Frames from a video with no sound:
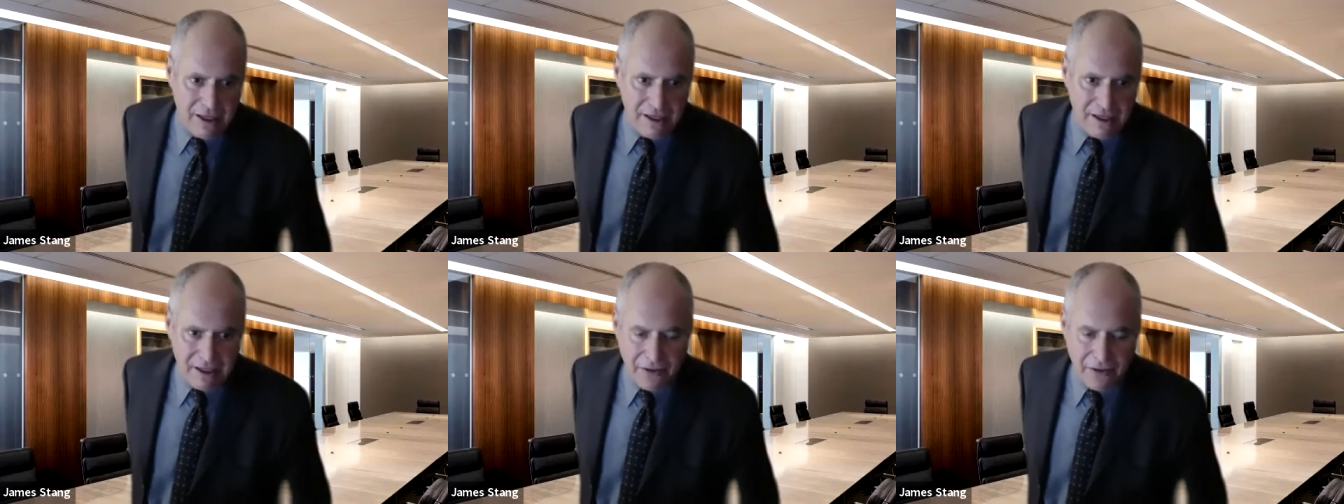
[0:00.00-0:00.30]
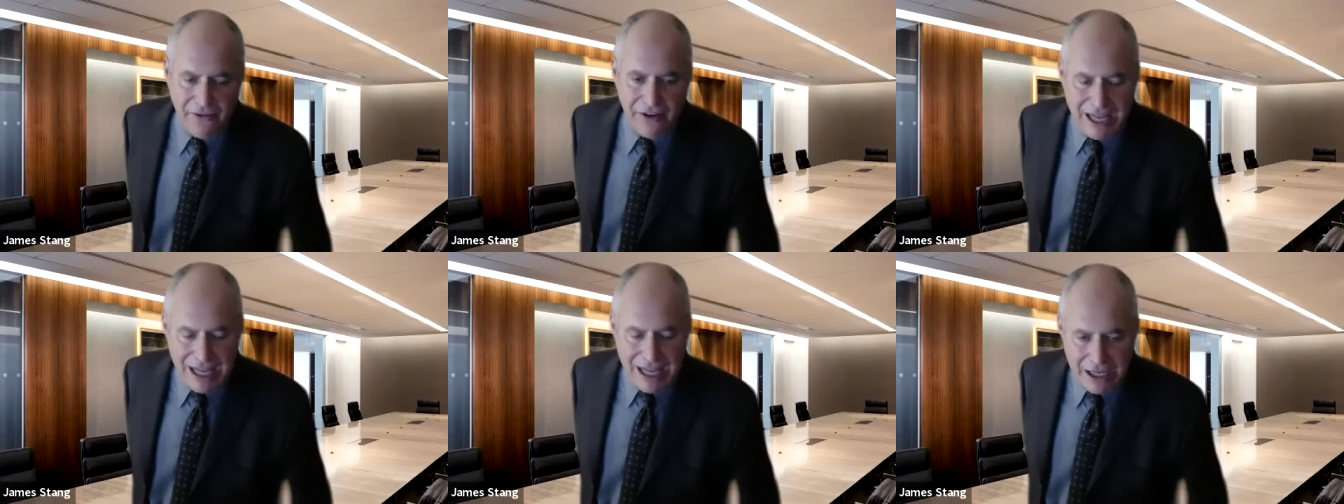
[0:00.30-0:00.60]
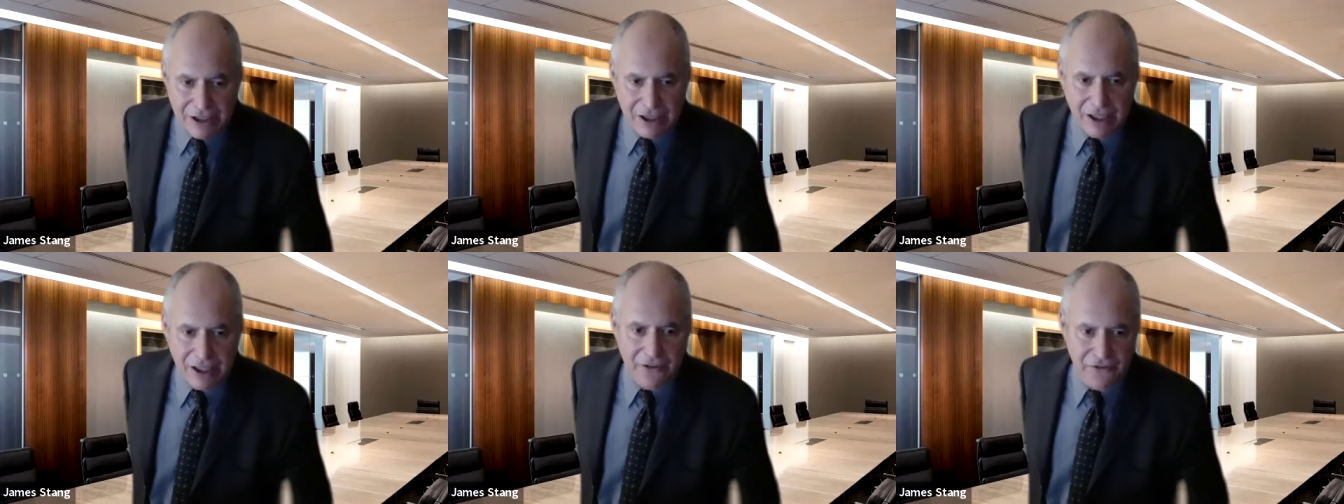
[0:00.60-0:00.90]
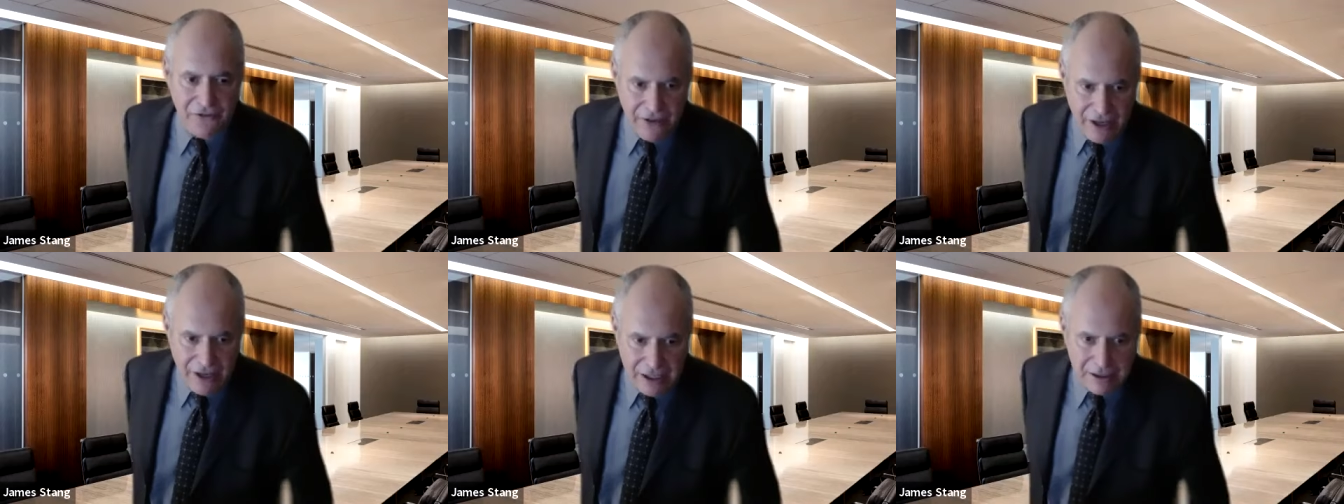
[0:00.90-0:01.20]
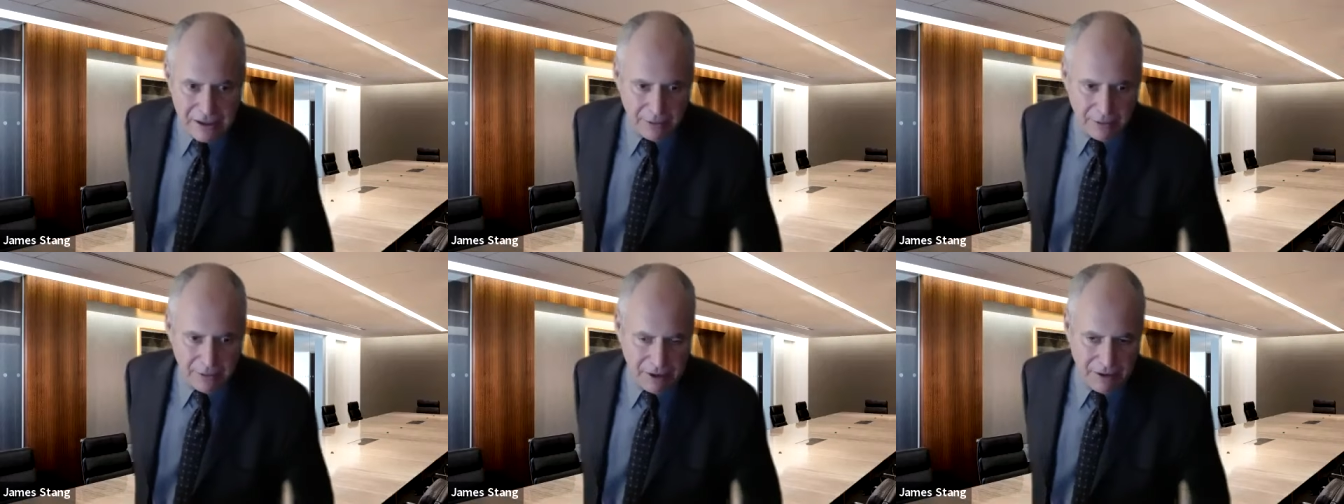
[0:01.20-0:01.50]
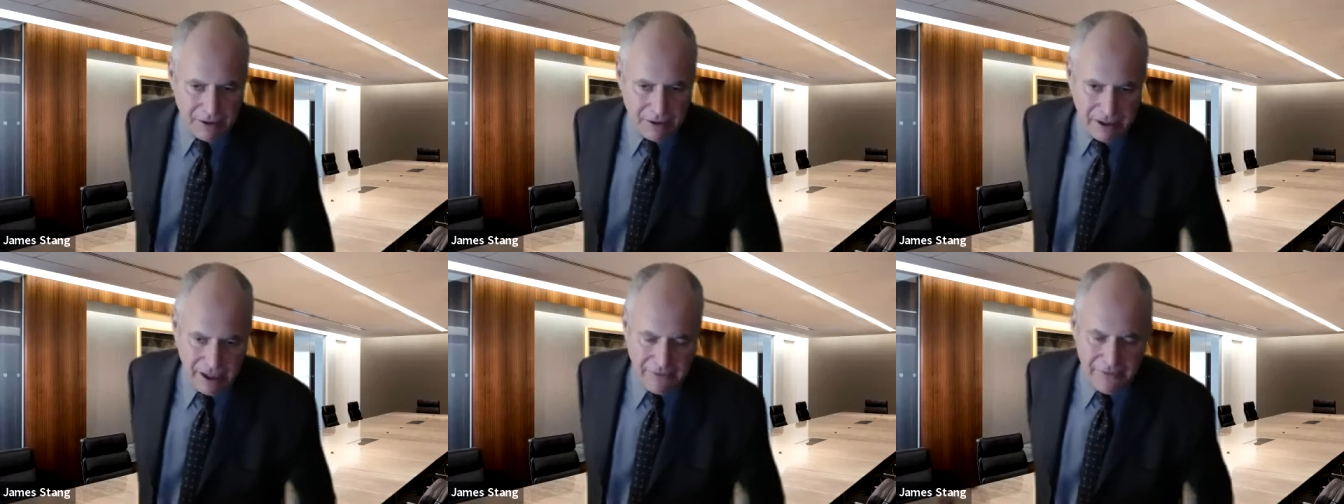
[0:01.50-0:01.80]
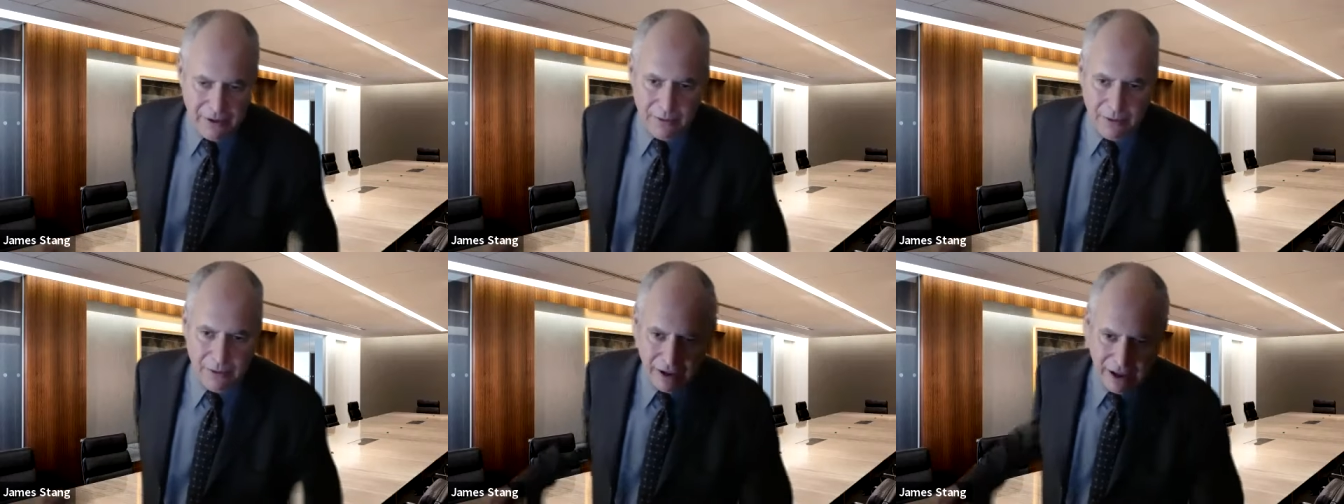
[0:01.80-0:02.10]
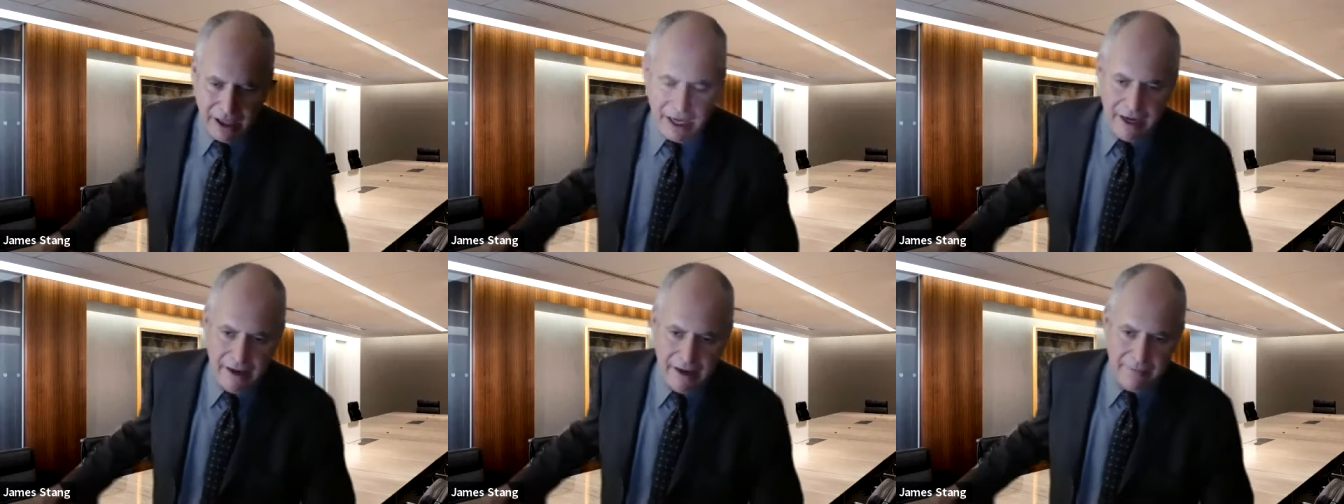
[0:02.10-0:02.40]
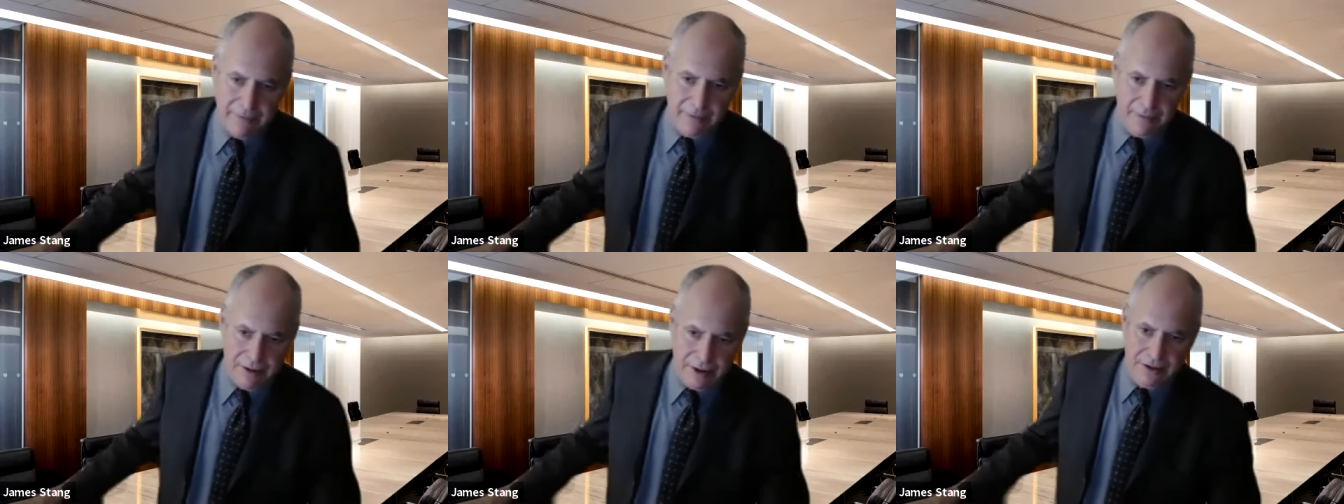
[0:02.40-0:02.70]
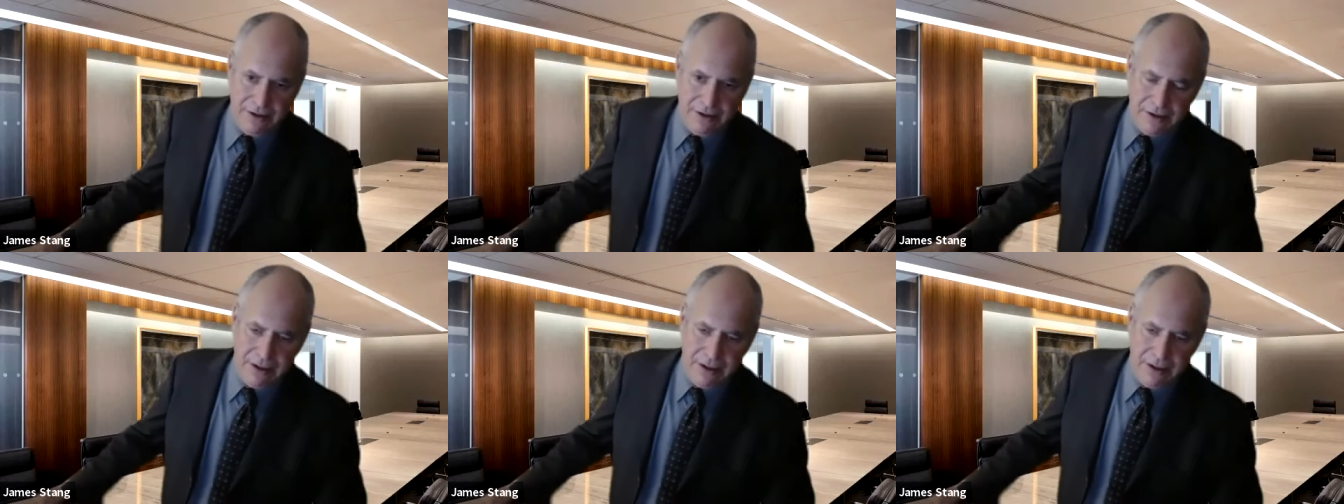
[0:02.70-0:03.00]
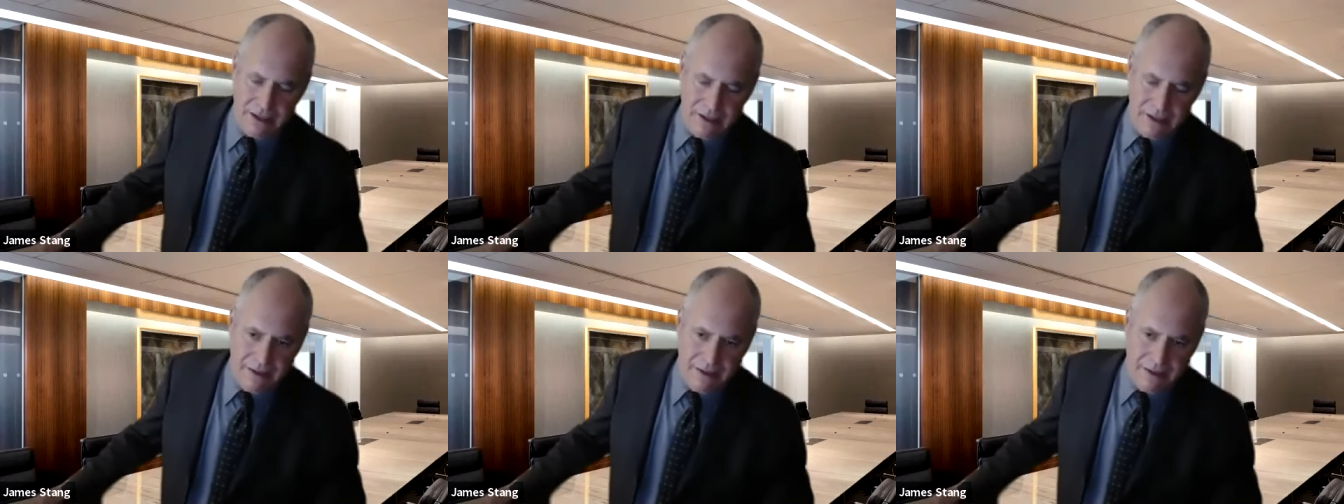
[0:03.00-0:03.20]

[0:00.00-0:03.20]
Is it financially feasible given what they have proposed?